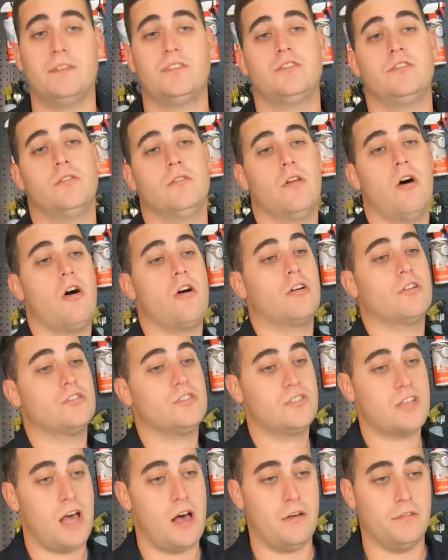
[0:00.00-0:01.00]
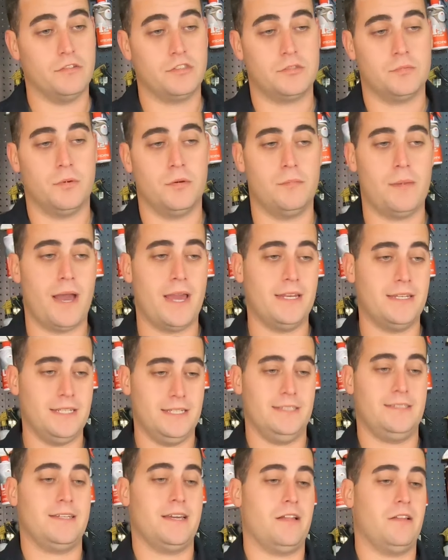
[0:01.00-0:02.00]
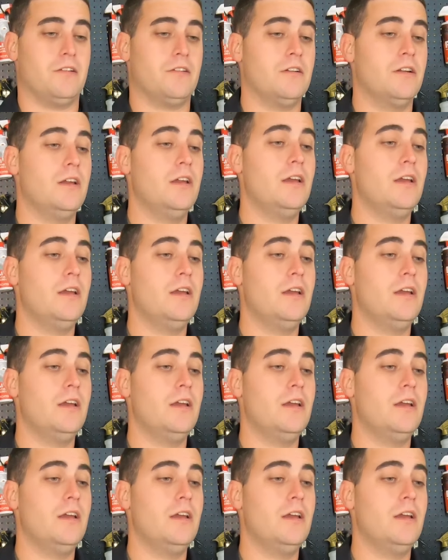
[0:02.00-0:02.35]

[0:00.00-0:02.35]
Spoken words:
It's no longer salvageable by a detailer.